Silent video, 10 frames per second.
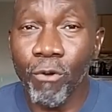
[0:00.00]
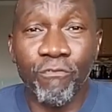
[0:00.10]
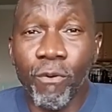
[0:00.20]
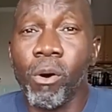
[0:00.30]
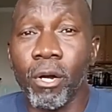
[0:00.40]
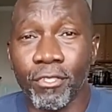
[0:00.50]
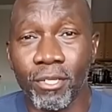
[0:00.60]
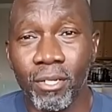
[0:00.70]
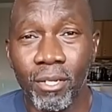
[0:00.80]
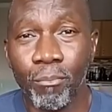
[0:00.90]
Go
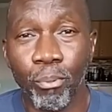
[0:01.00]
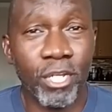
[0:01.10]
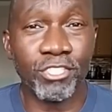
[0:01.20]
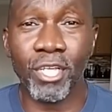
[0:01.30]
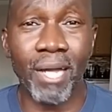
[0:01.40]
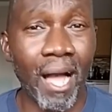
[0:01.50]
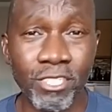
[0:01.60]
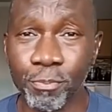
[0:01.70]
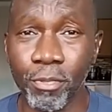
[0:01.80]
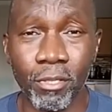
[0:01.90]
forth. Preach the
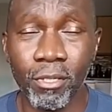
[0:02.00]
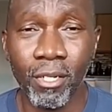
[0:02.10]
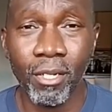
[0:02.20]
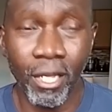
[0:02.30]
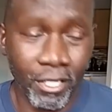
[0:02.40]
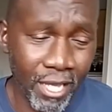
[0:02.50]
gospel.